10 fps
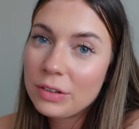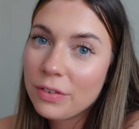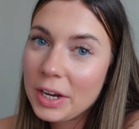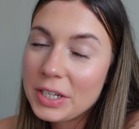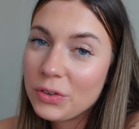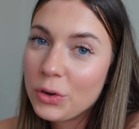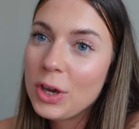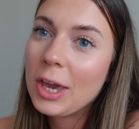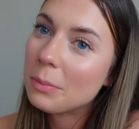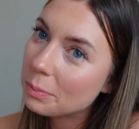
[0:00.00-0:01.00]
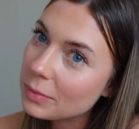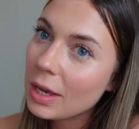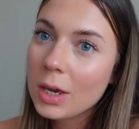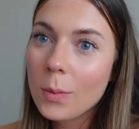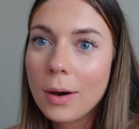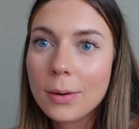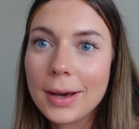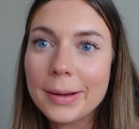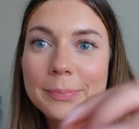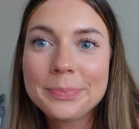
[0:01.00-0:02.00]
advice for you. You're
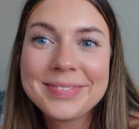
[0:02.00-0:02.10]
welcome.